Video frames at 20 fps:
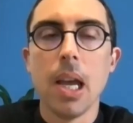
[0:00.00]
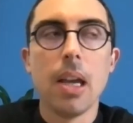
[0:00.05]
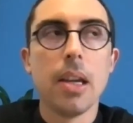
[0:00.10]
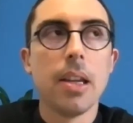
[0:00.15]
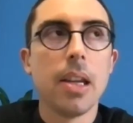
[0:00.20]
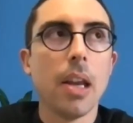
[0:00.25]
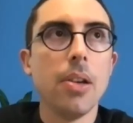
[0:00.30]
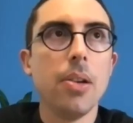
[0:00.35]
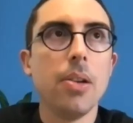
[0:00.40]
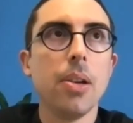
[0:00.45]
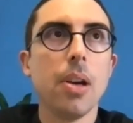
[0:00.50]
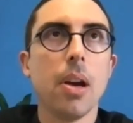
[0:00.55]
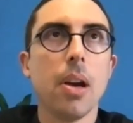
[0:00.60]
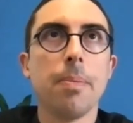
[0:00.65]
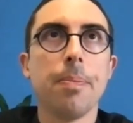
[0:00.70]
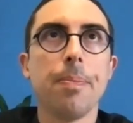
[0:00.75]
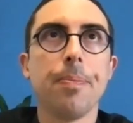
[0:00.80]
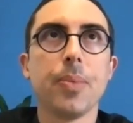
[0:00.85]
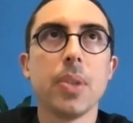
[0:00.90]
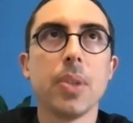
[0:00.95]
can
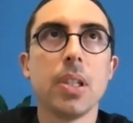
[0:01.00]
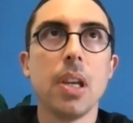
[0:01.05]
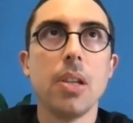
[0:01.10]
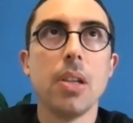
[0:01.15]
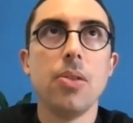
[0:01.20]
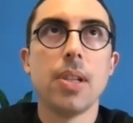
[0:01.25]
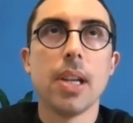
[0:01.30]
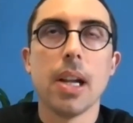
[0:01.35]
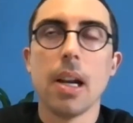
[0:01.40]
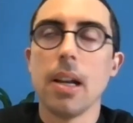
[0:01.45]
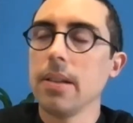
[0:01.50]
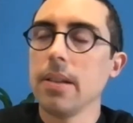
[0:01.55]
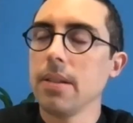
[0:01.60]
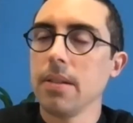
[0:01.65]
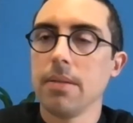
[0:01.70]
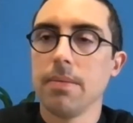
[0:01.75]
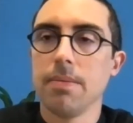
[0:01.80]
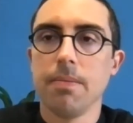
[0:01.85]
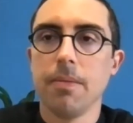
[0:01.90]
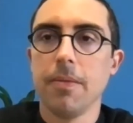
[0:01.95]
you tell
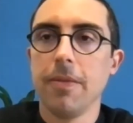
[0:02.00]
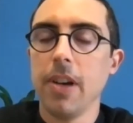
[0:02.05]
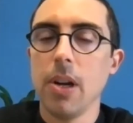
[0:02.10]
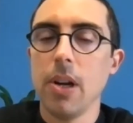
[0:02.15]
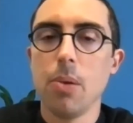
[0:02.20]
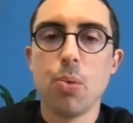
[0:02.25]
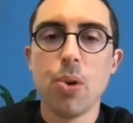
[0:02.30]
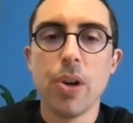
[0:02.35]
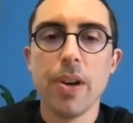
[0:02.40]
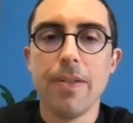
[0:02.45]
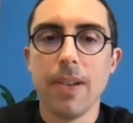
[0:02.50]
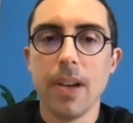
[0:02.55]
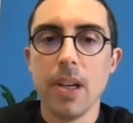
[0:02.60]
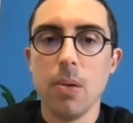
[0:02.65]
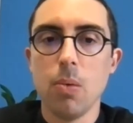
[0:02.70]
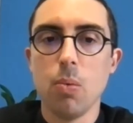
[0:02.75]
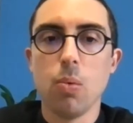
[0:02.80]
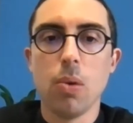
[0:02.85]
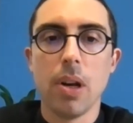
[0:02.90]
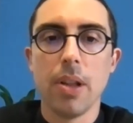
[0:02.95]
us very briefly
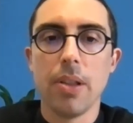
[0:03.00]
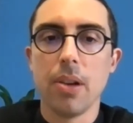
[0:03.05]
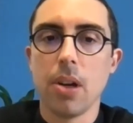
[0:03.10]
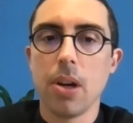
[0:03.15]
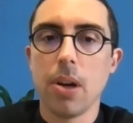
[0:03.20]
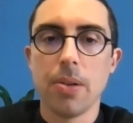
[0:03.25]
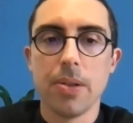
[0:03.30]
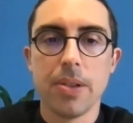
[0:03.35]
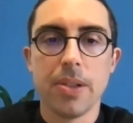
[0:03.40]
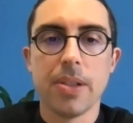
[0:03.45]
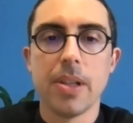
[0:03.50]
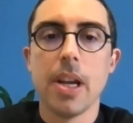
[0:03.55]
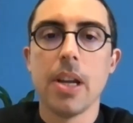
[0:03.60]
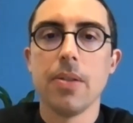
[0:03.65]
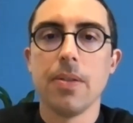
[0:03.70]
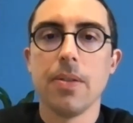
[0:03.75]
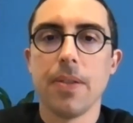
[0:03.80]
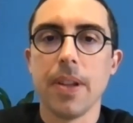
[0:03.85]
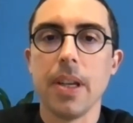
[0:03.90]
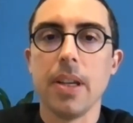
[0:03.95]
what the current state
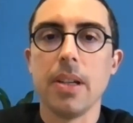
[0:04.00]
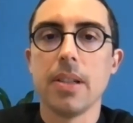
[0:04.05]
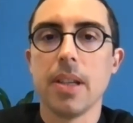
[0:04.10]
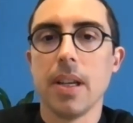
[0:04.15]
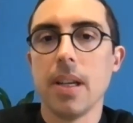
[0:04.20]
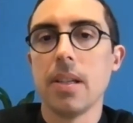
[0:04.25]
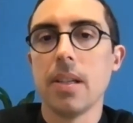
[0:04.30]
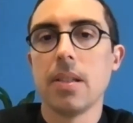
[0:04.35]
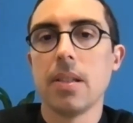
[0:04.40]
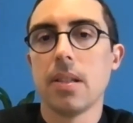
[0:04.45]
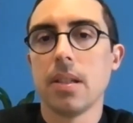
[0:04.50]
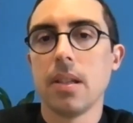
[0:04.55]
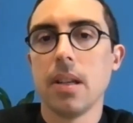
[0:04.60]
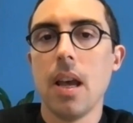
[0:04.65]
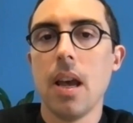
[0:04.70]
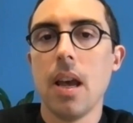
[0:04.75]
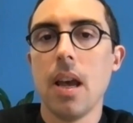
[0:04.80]
of things is